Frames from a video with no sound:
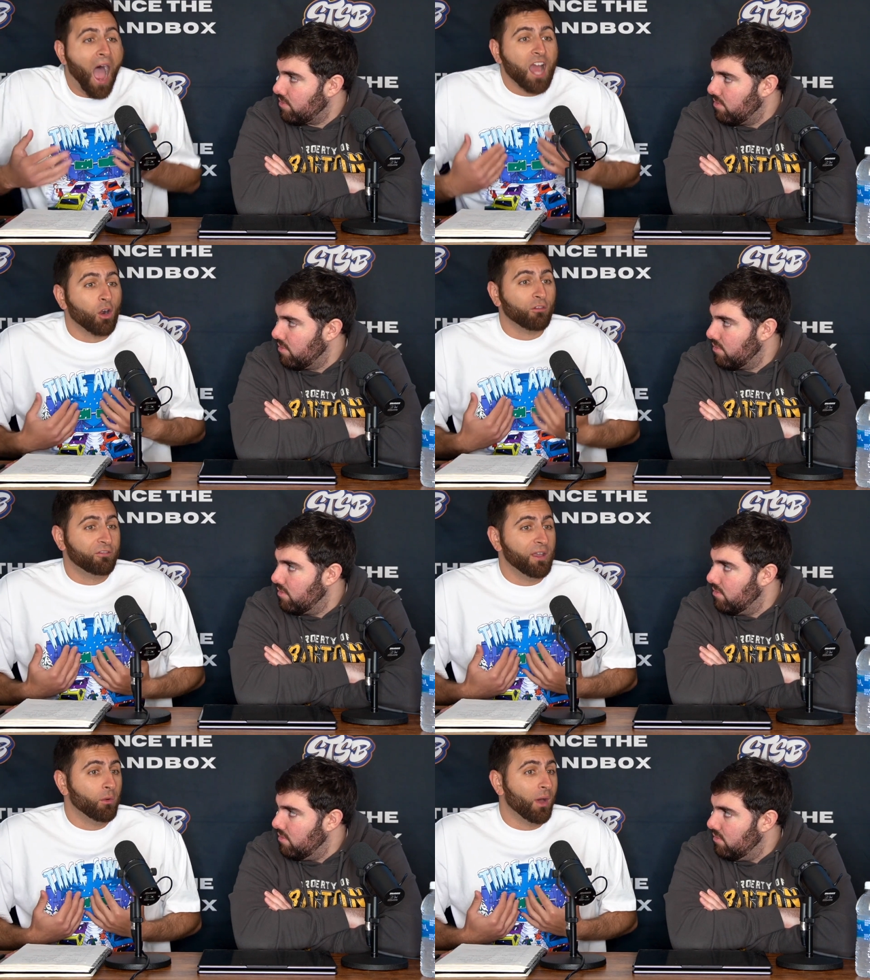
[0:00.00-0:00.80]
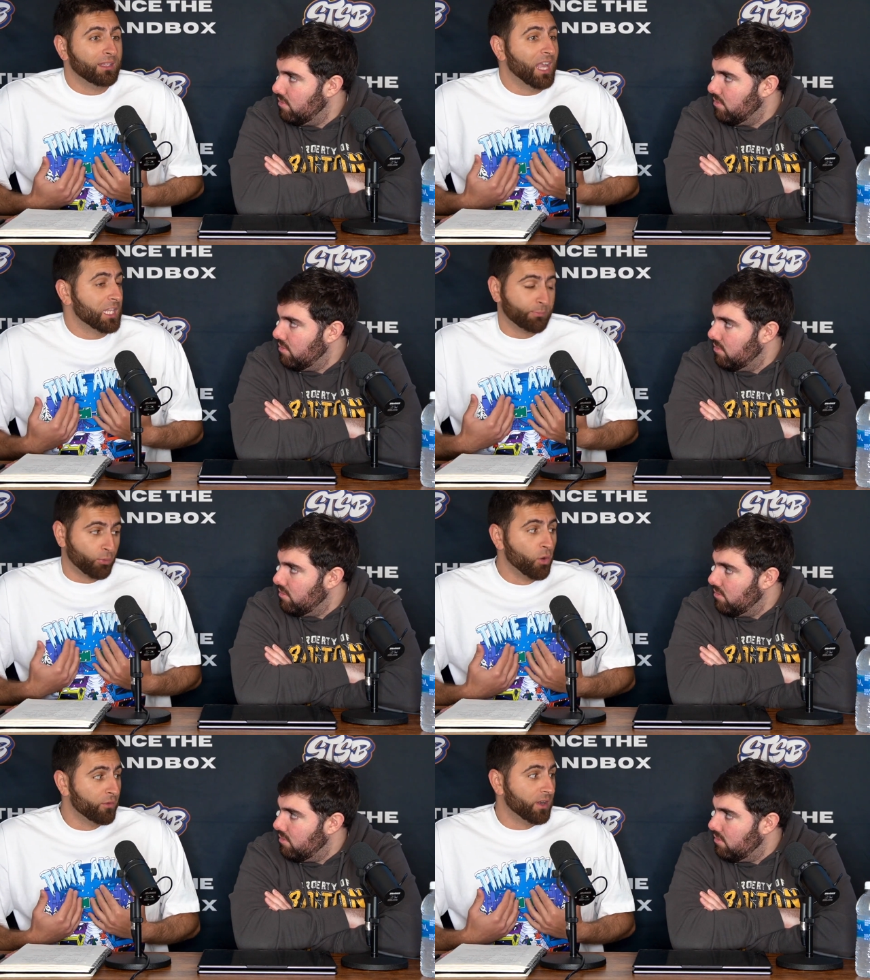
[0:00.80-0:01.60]
Speaker 1: I don't feel like that's
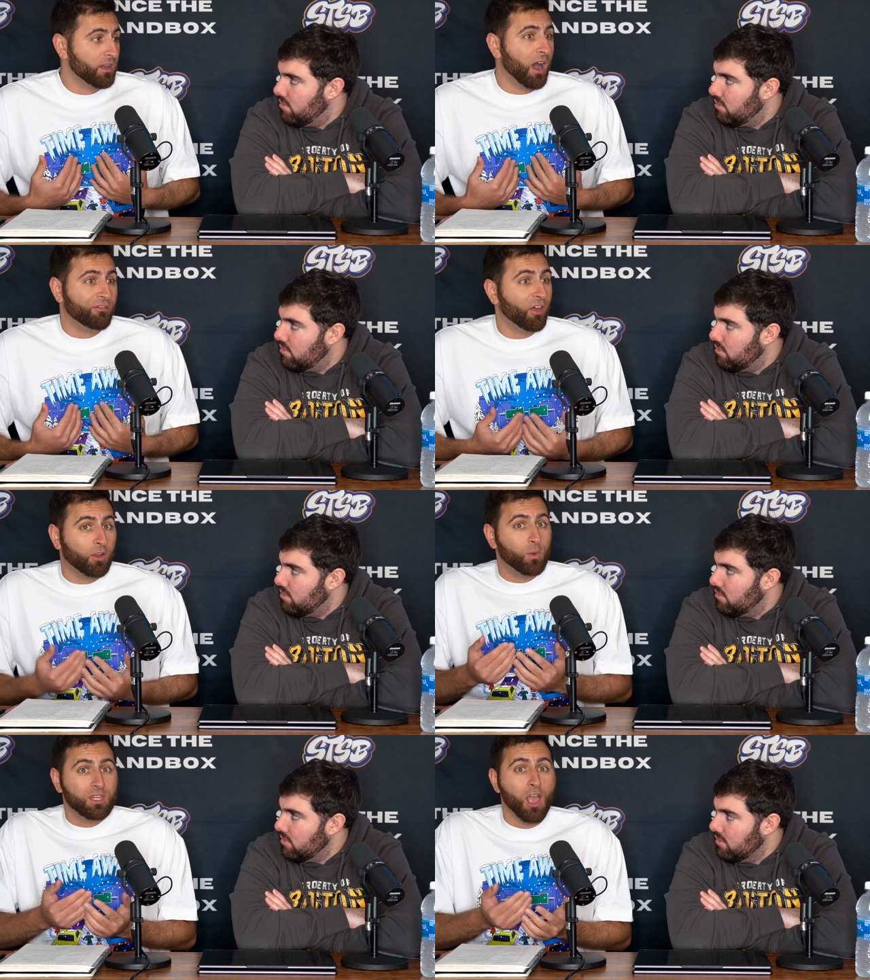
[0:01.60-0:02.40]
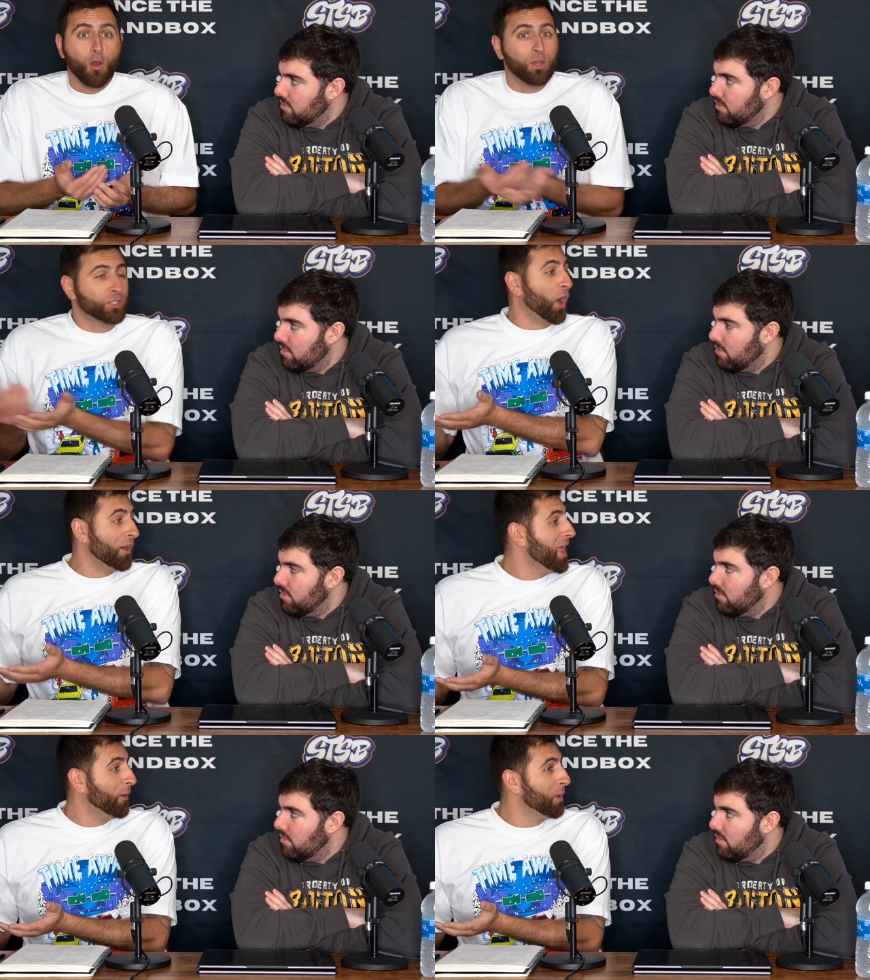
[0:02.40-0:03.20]
proven enough. Like we we
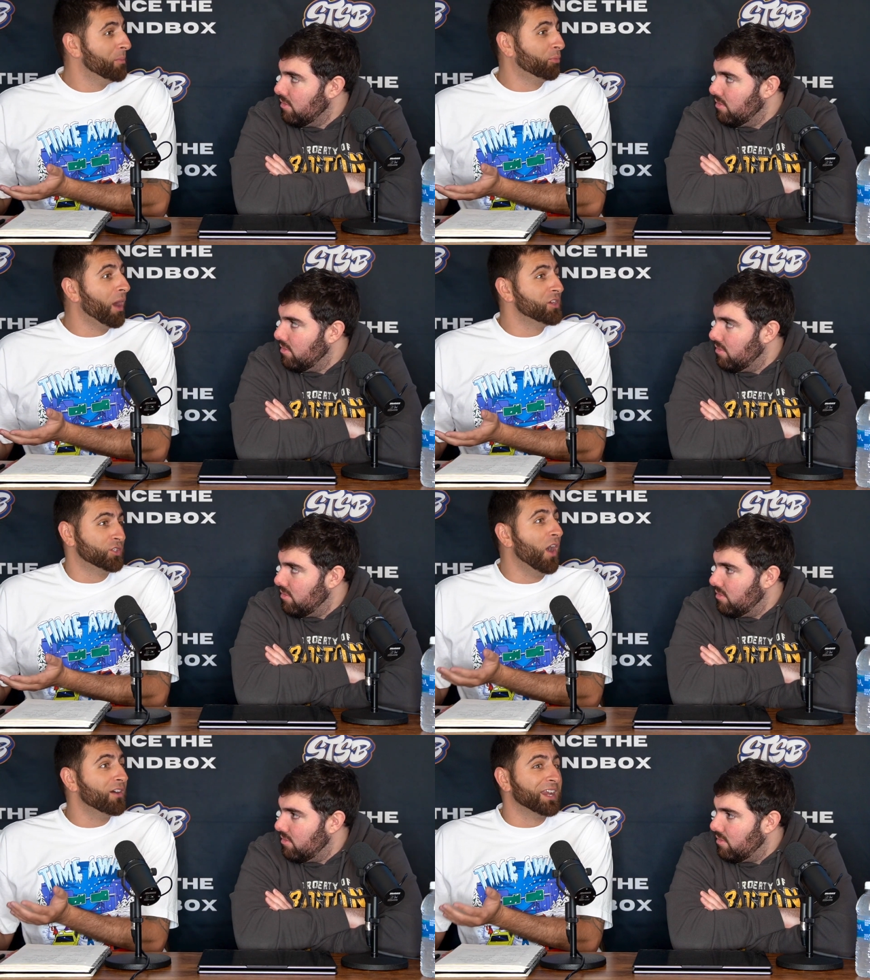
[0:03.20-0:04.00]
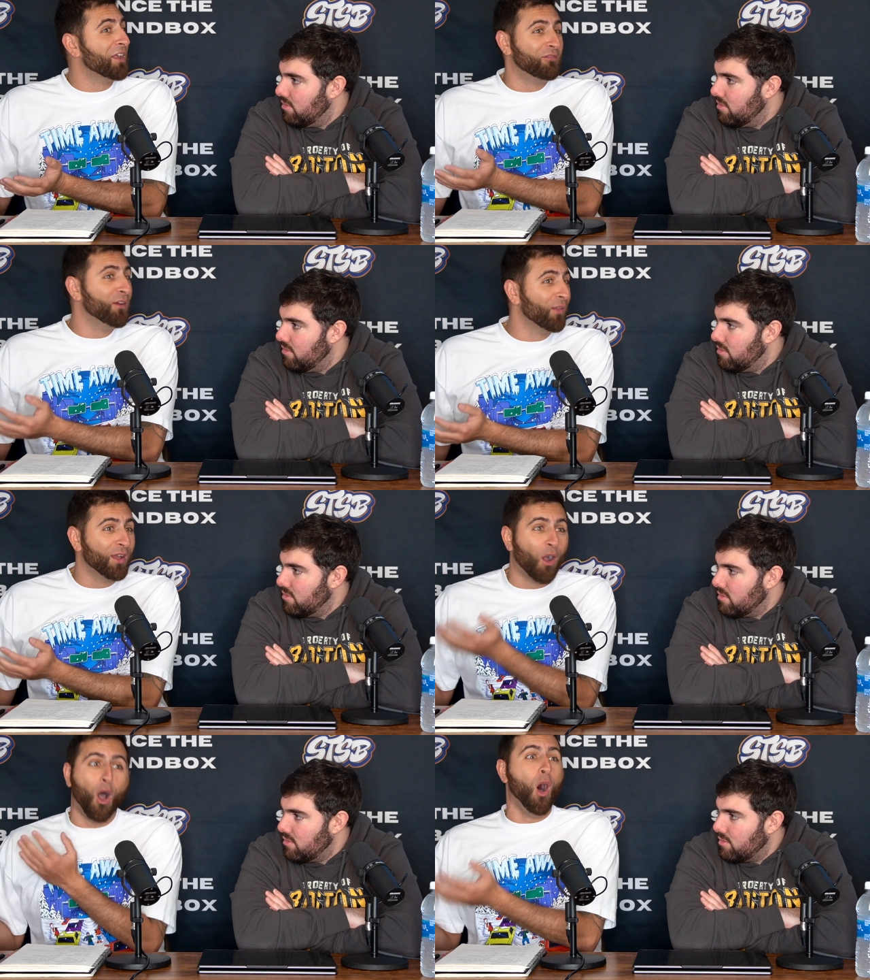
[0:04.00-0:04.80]
saw that with Bryce Young, and I feel
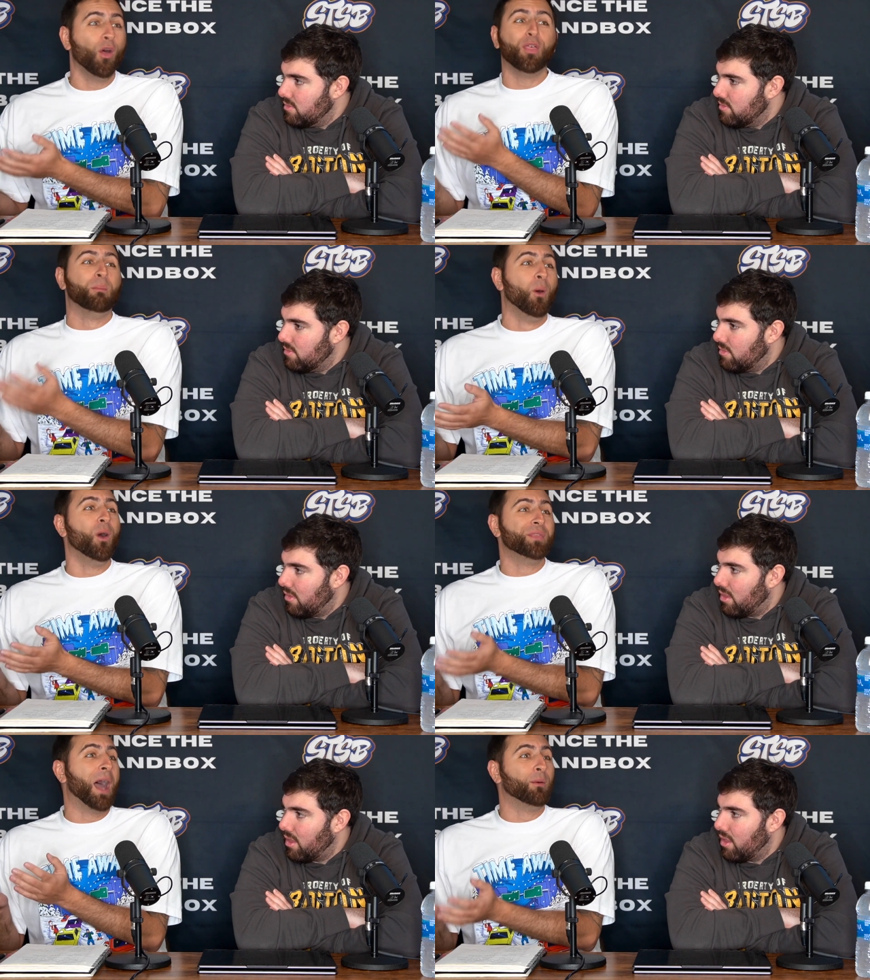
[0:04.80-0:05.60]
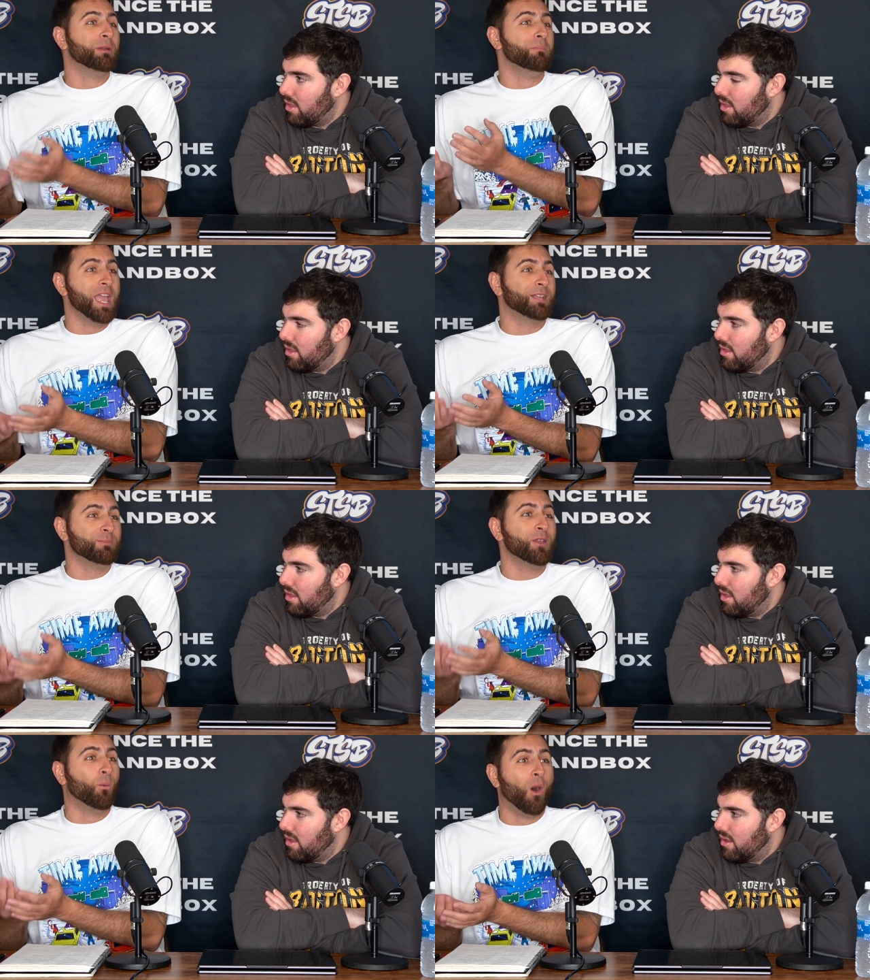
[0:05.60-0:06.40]
like all the more that would make
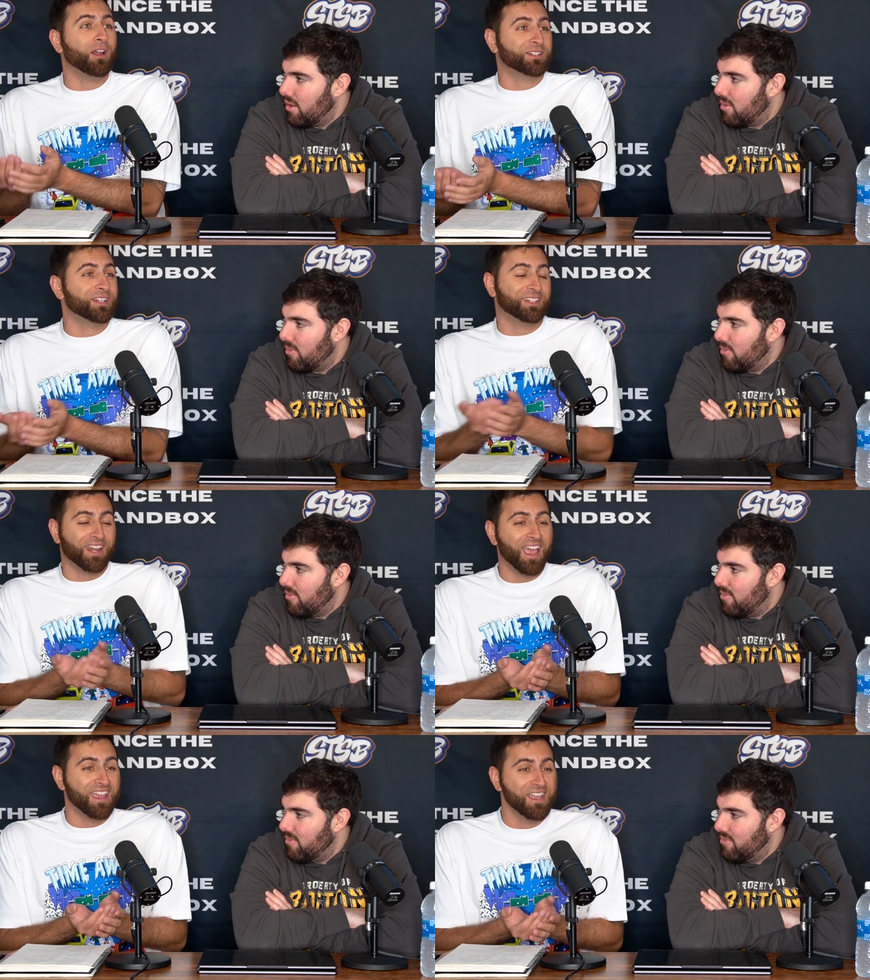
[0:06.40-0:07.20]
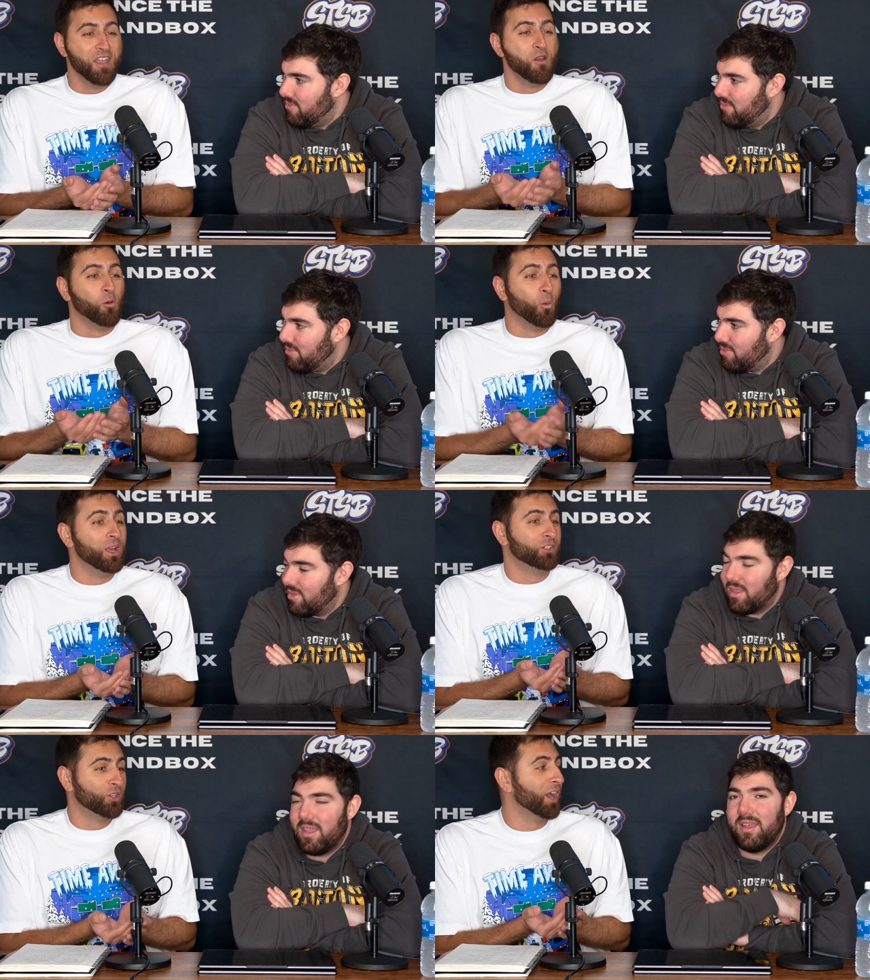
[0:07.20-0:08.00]
me want to stay
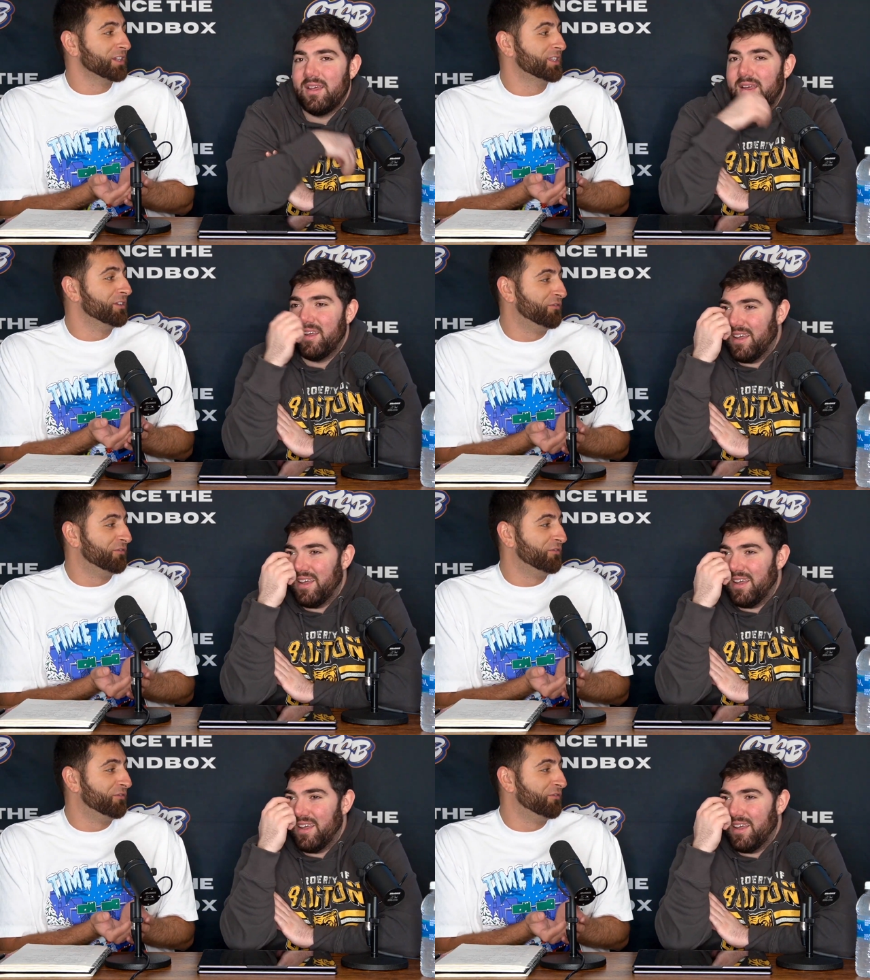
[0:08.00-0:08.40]
with Justin